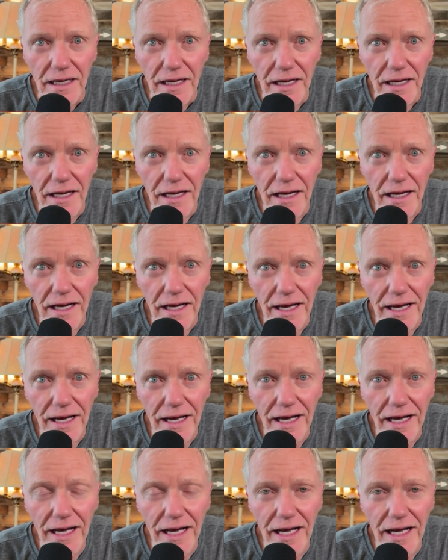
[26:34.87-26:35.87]

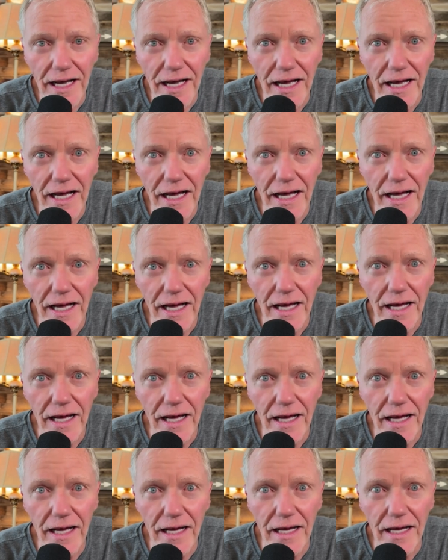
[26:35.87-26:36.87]

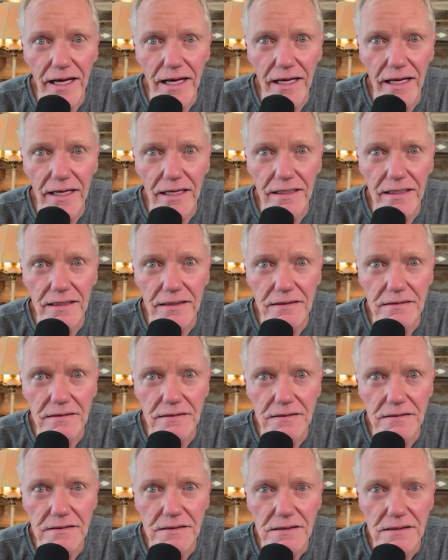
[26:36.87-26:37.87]
Ah,
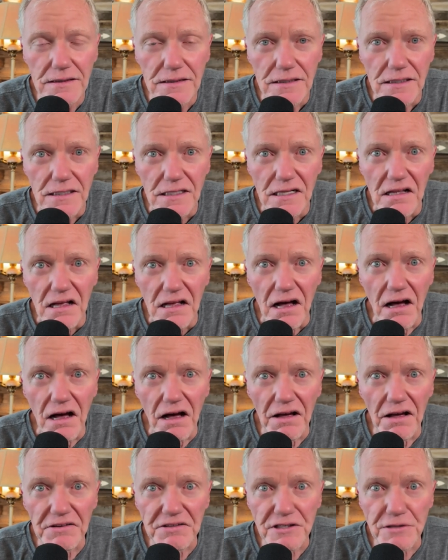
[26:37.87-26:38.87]

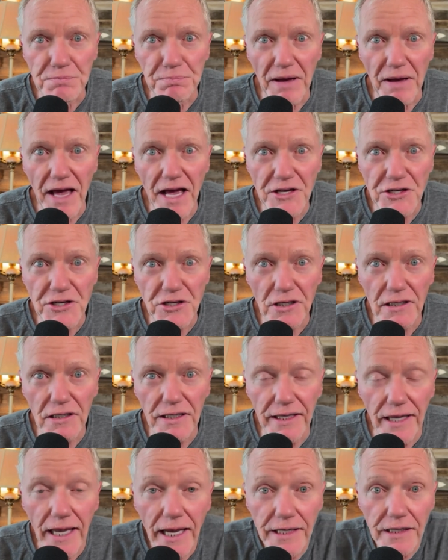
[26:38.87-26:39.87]

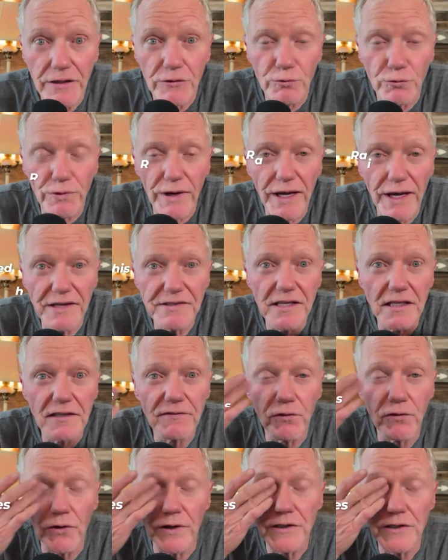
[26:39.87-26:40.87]
especially, and he raised his
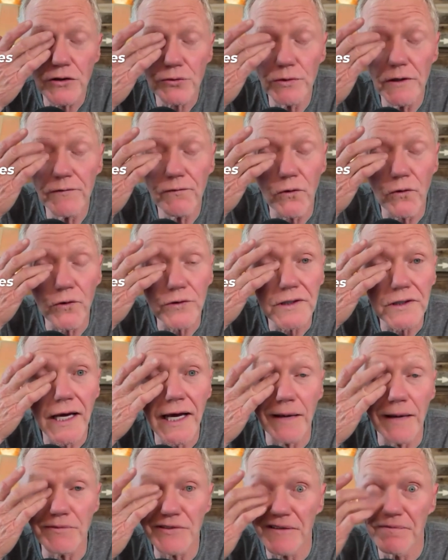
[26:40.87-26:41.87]
voice three, four
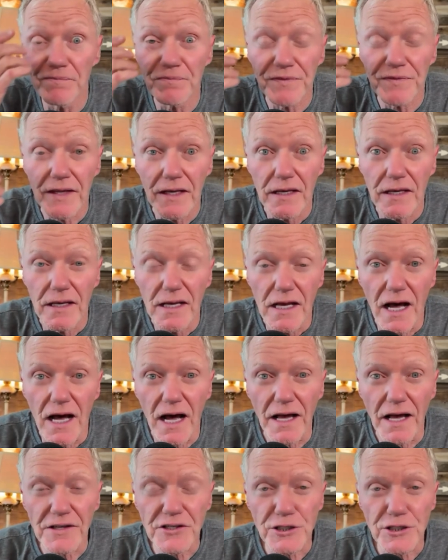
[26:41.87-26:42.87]
times.
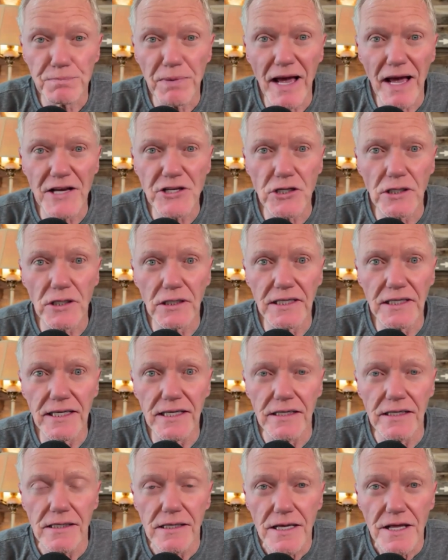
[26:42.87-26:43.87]

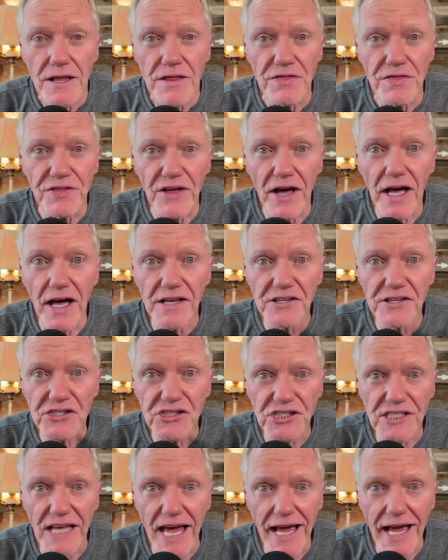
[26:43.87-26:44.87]
Especially the
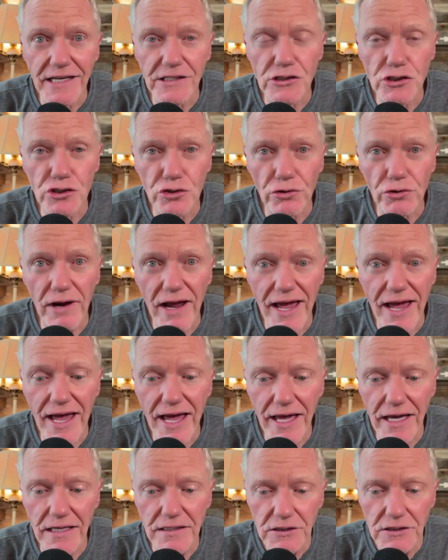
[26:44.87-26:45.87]
sex
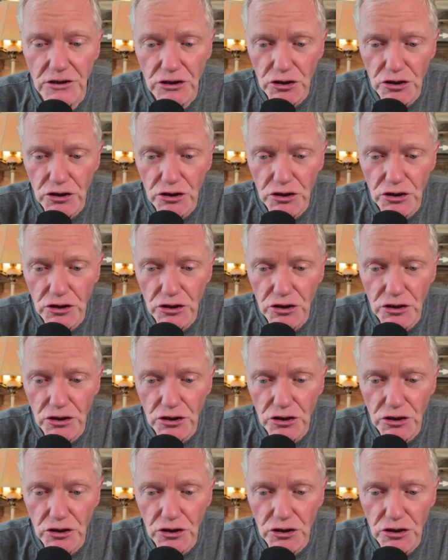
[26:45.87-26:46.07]
trade.